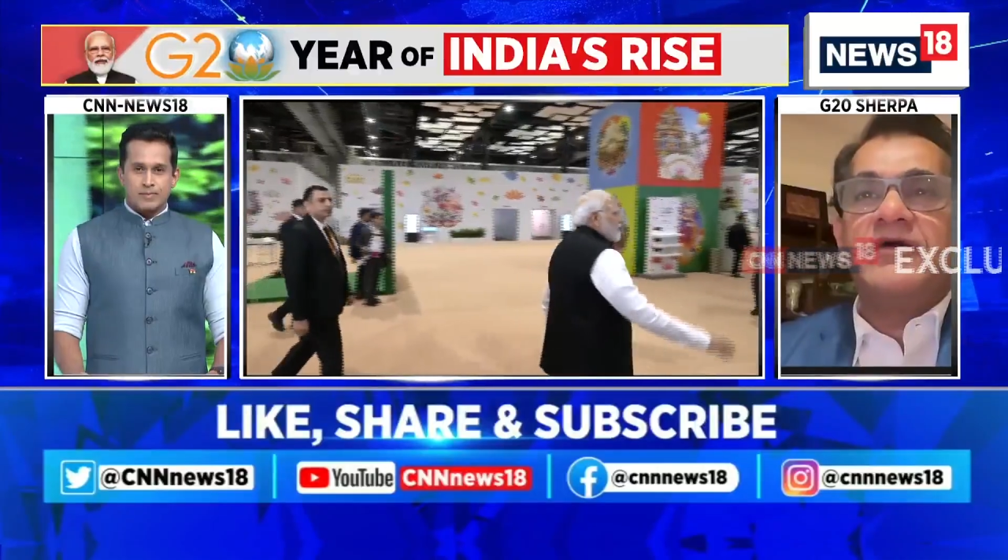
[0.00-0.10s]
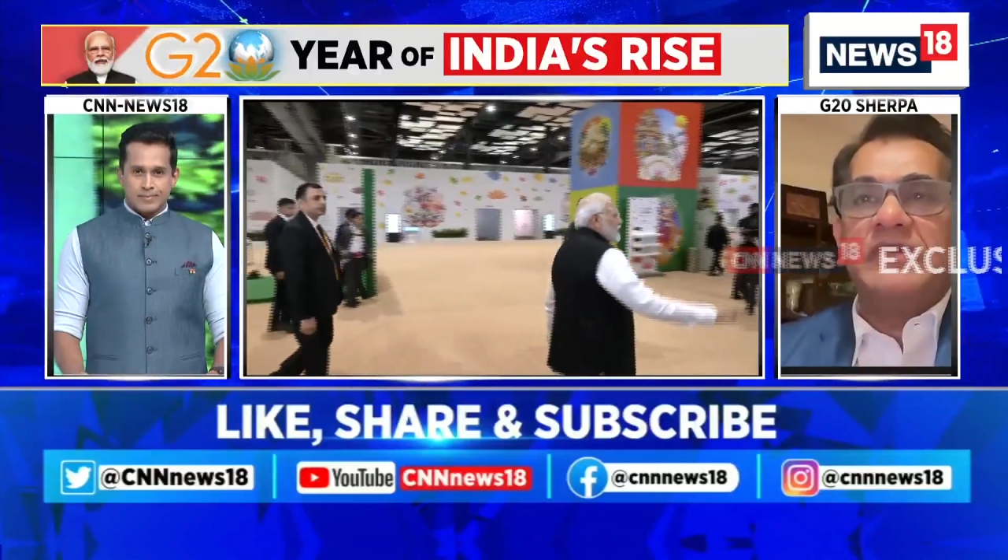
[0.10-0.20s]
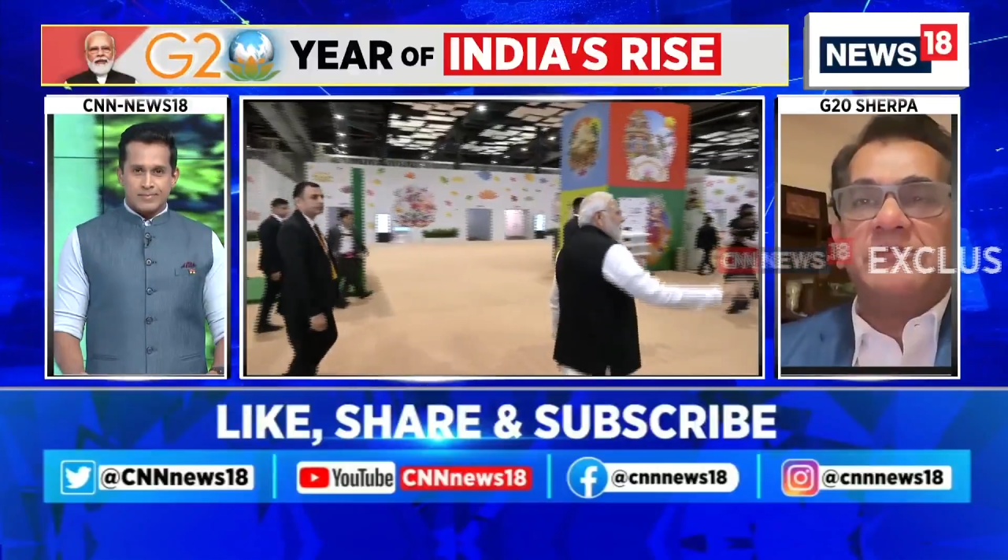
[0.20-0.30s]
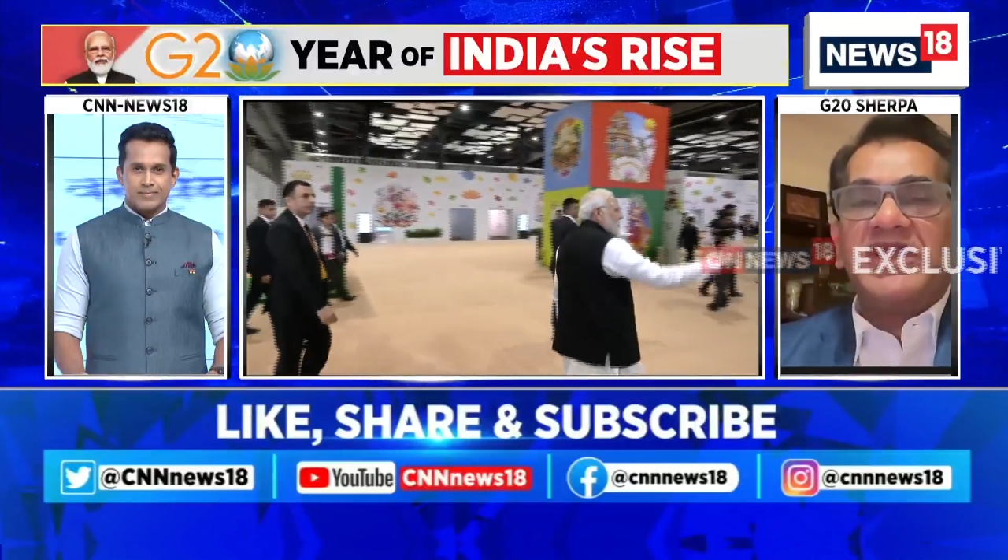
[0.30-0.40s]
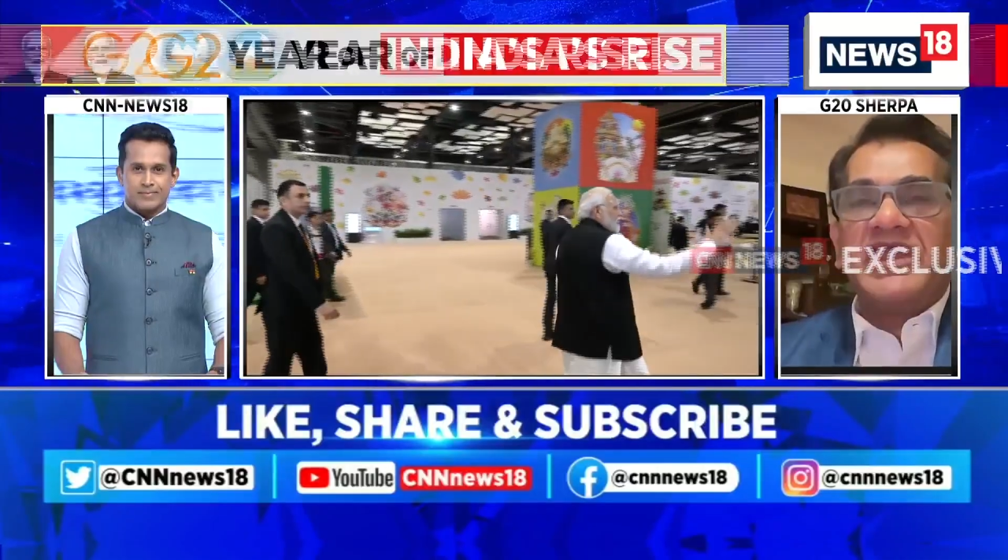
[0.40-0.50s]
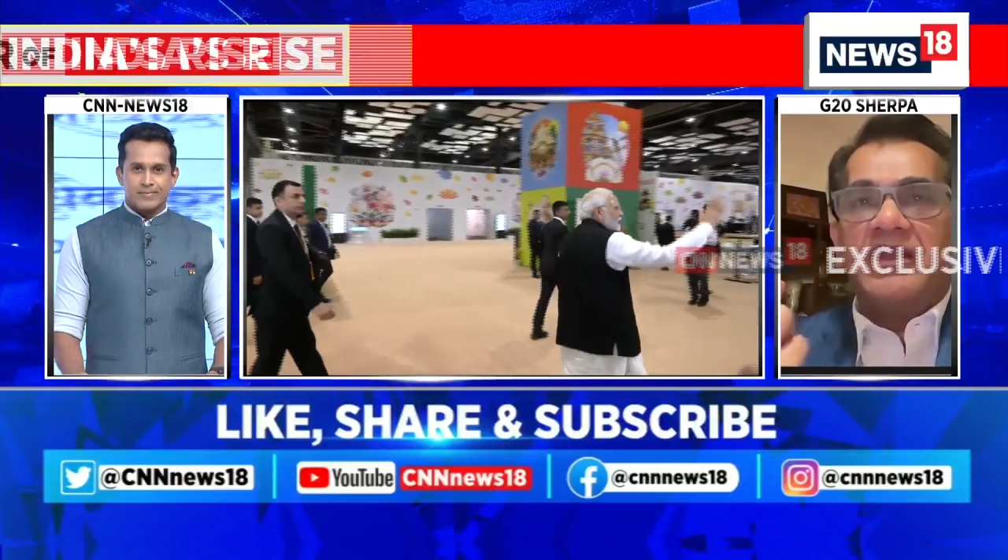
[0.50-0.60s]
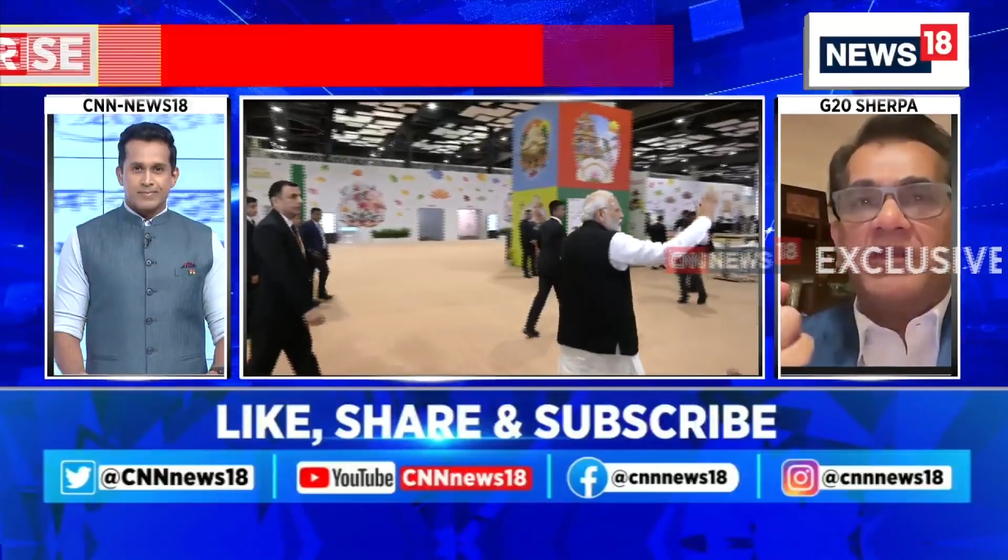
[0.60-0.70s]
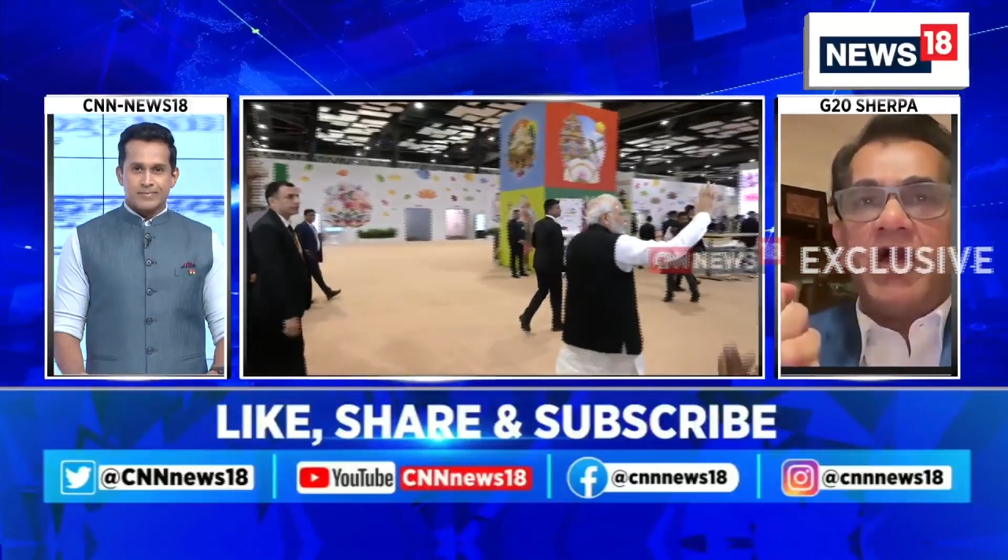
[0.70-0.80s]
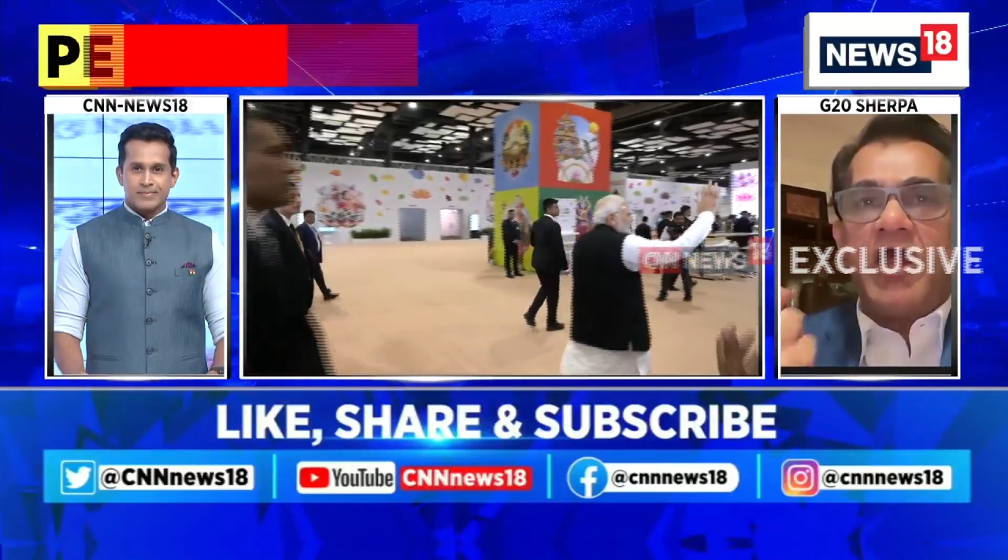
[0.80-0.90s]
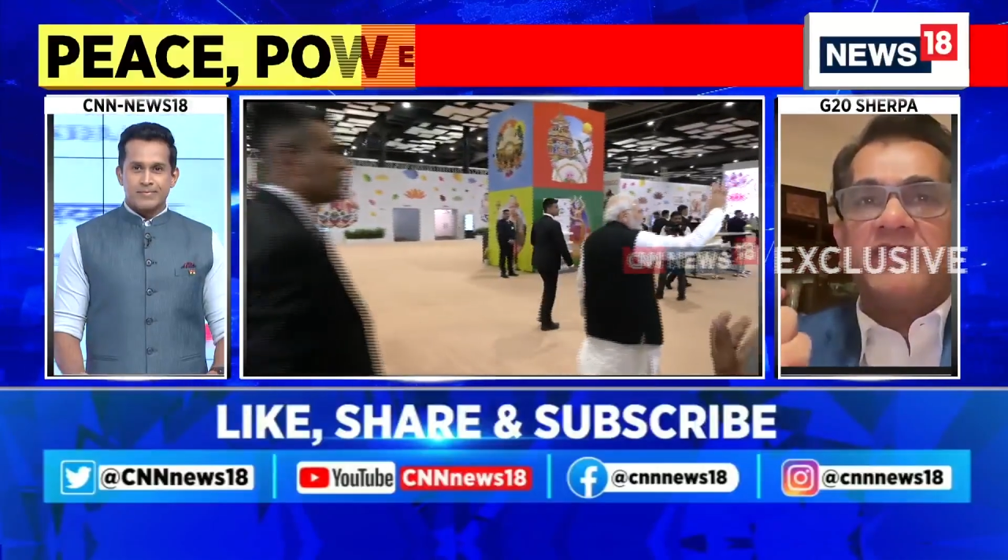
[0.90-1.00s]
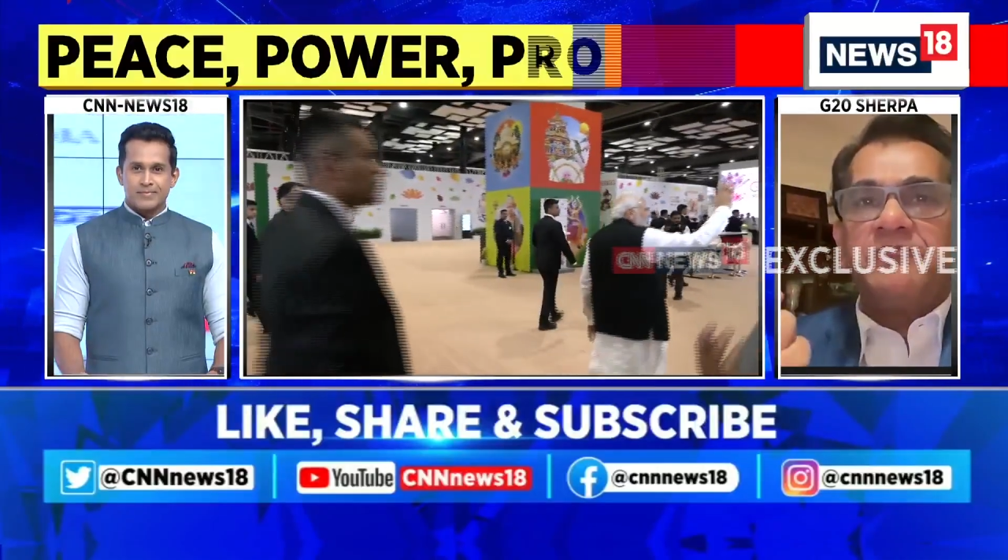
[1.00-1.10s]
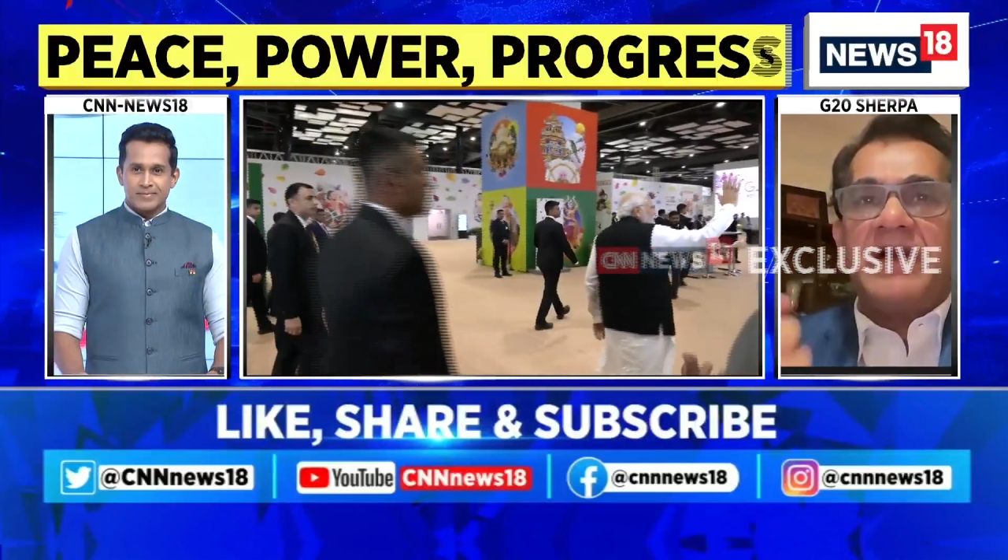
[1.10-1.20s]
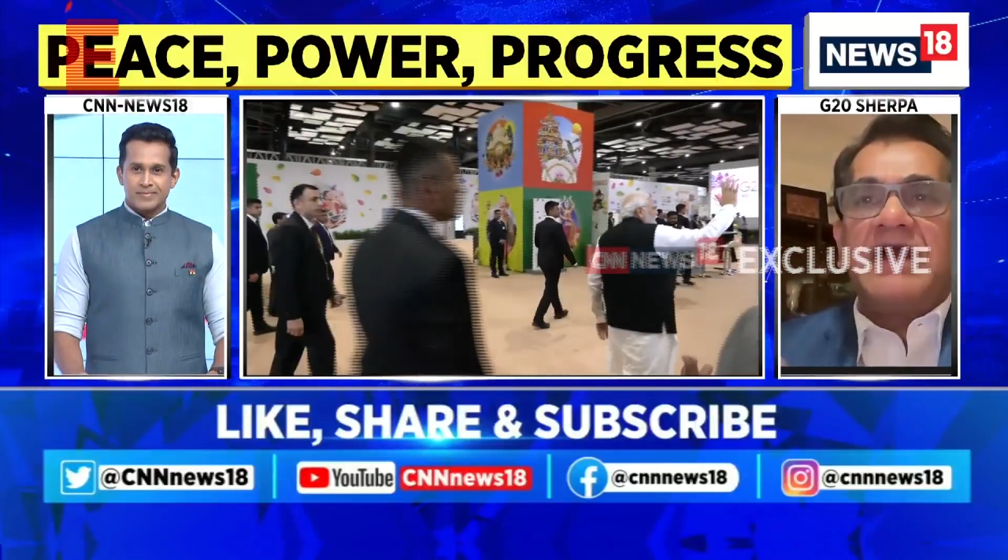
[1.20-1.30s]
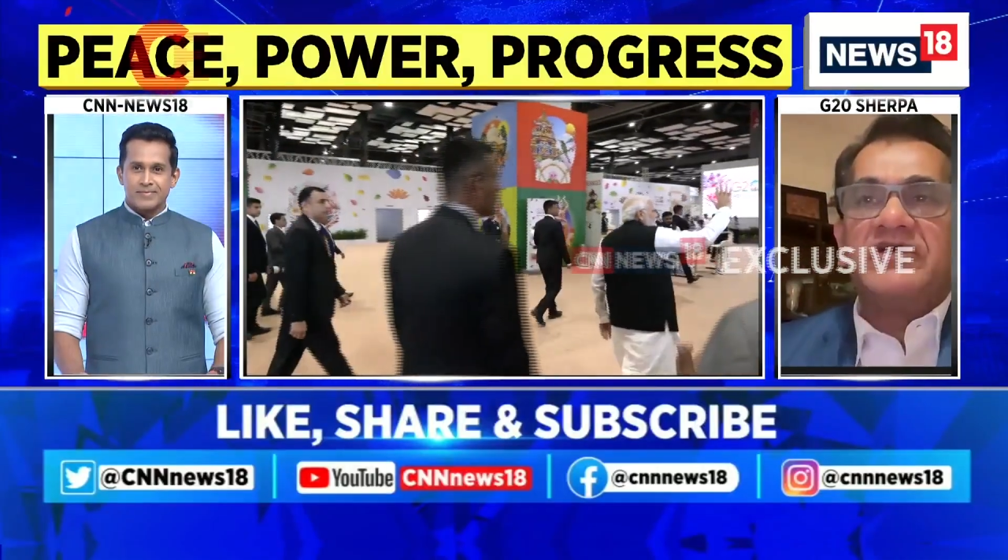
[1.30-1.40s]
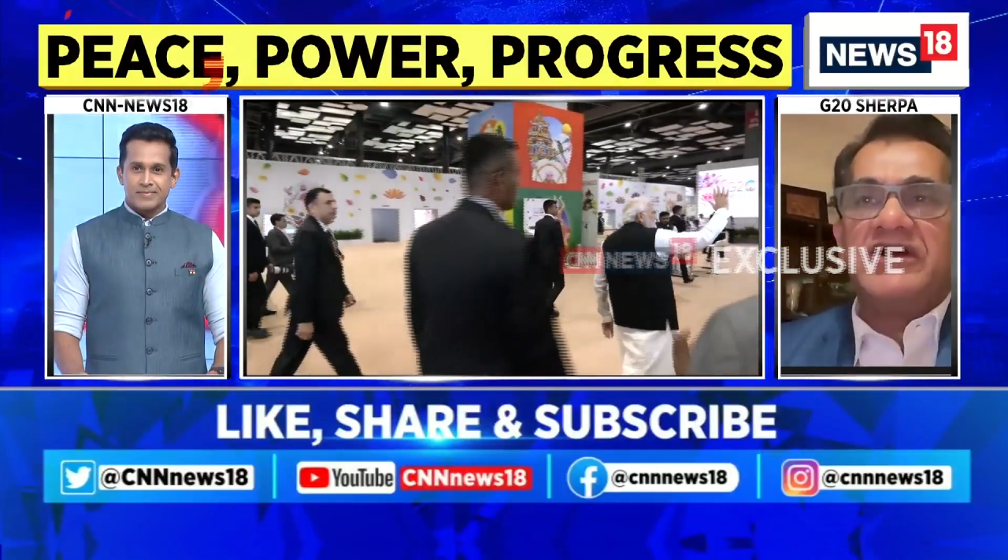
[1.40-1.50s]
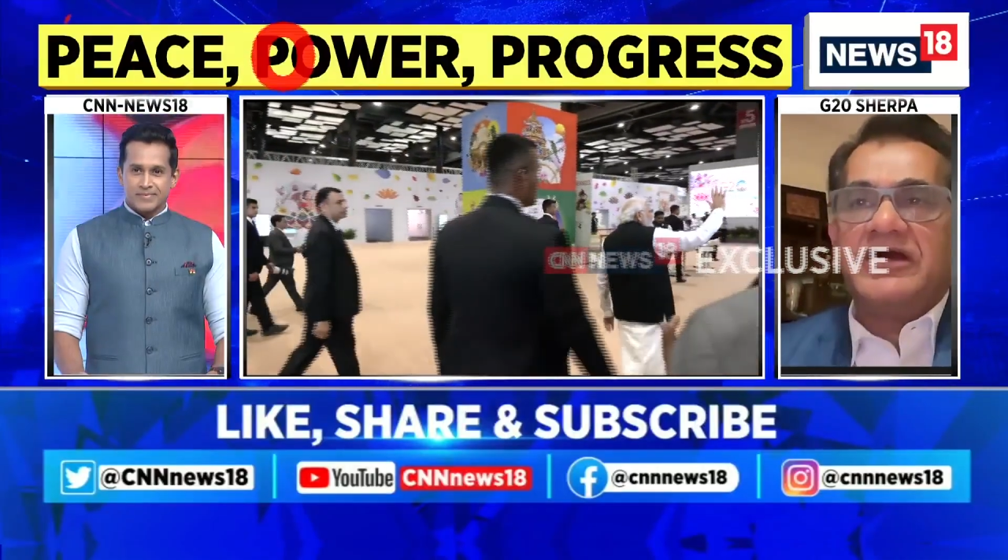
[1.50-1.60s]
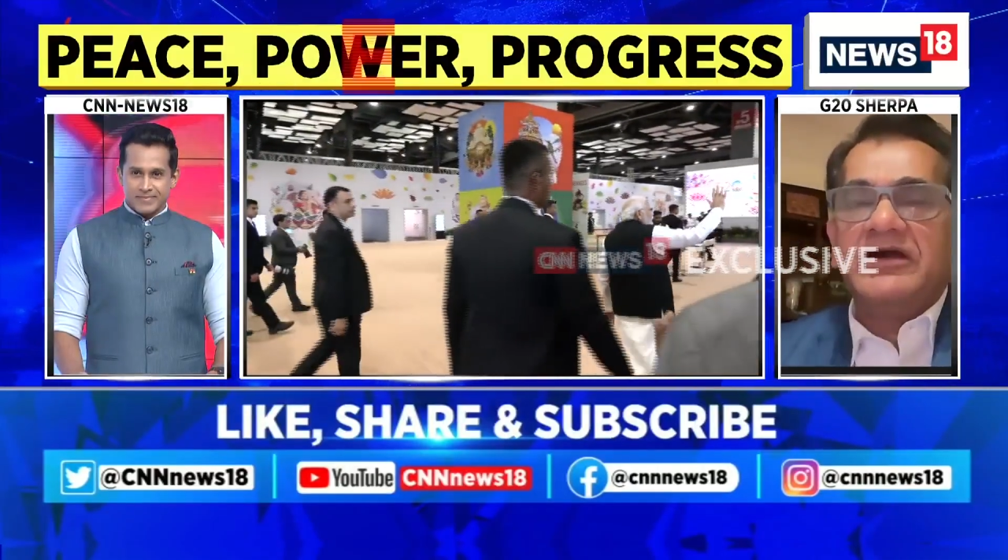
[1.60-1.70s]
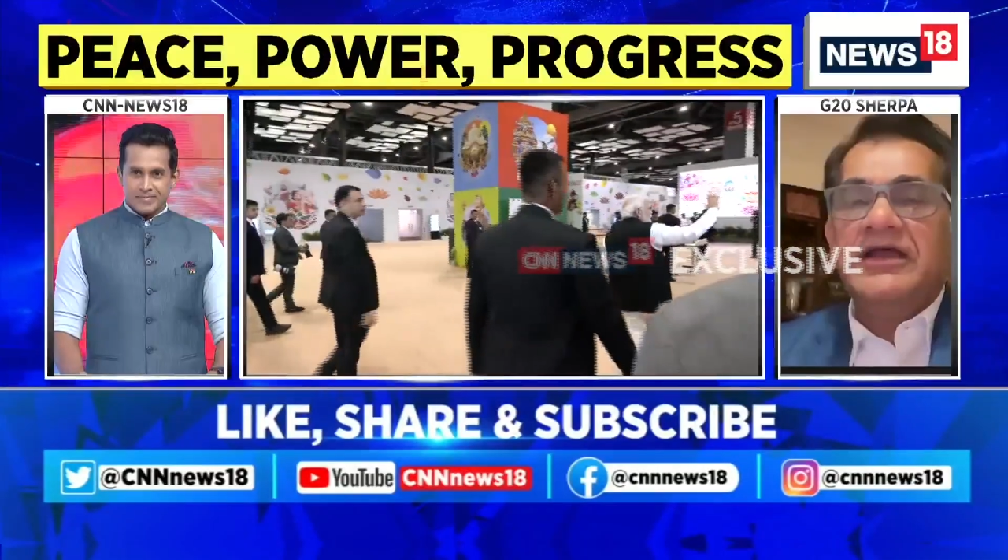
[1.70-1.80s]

we bring a lot of power.